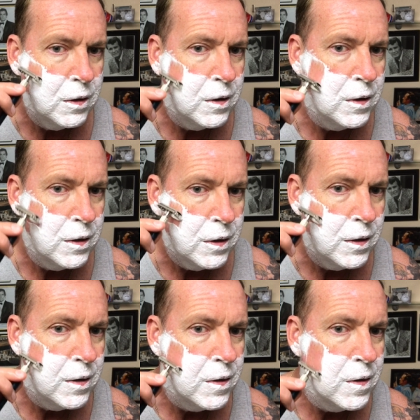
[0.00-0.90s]

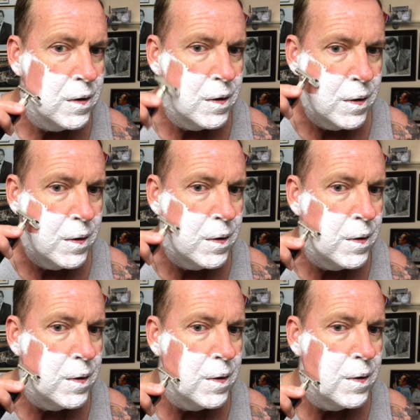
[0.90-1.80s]

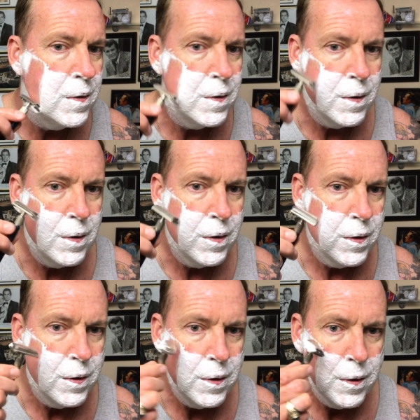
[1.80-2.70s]

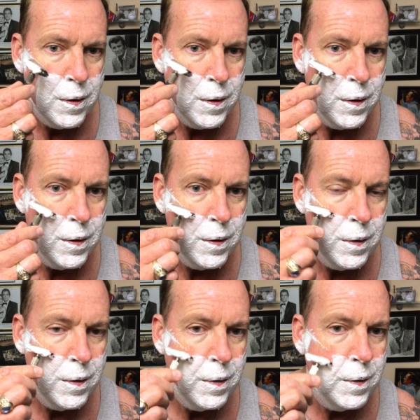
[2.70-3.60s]

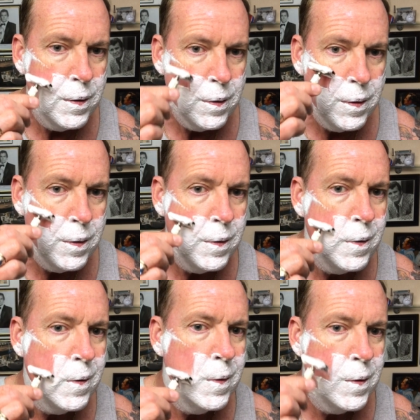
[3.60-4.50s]

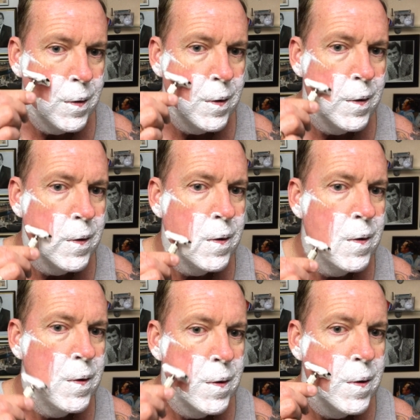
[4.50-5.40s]

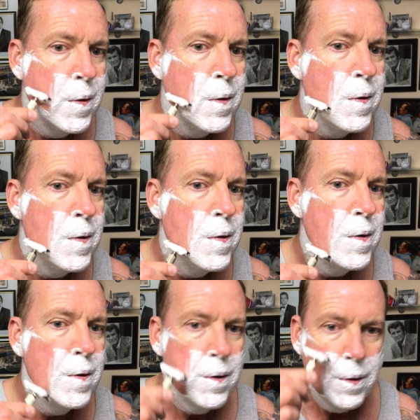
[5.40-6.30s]

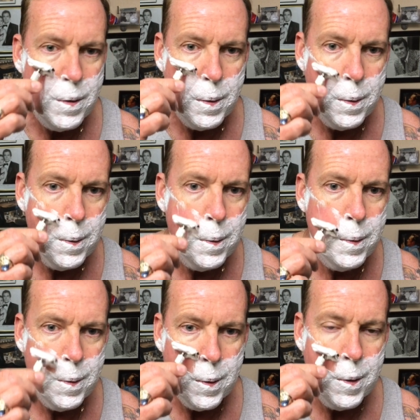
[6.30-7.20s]

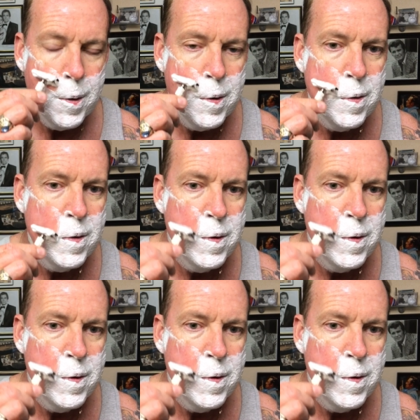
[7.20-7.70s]
Nobody speaks.